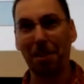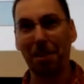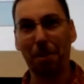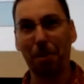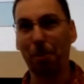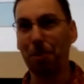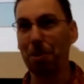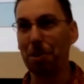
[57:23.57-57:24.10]

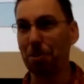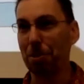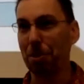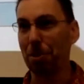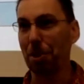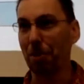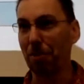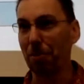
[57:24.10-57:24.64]
They're initially
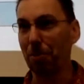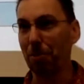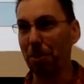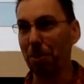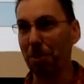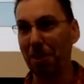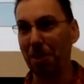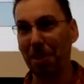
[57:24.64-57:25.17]
comfortable.
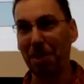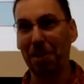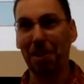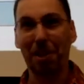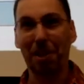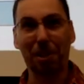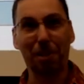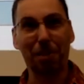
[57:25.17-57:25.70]
You
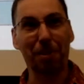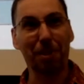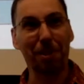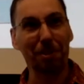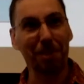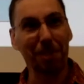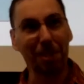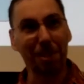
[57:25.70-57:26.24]
kind of go in there
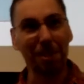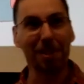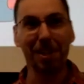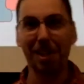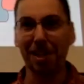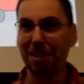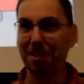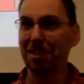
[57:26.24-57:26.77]
and like, oh
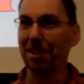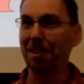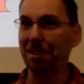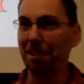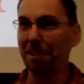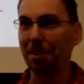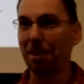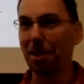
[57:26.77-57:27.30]
yeah, you sit down
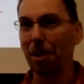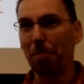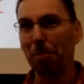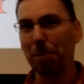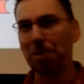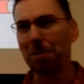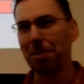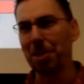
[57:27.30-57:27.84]
here.
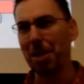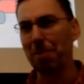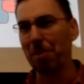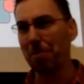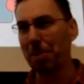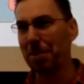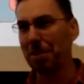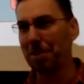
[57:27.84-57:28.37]
But the shape of the
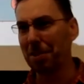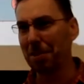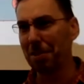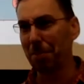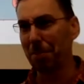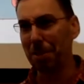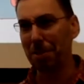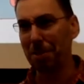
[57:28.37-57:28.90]

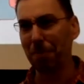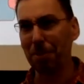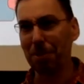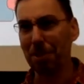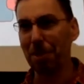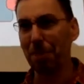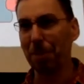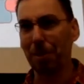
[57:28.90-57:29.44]
benches, if you
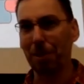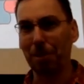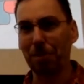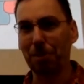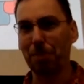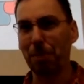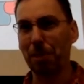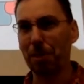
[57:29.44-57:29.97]
sit in a
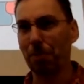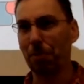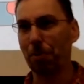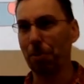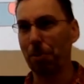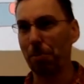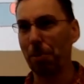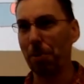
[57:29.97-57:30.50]
McDonald's bench for a
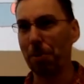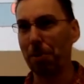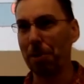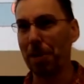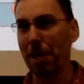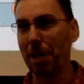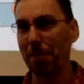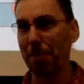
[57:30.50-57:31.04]
long period of
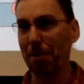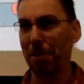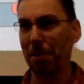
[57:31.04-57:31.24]
time,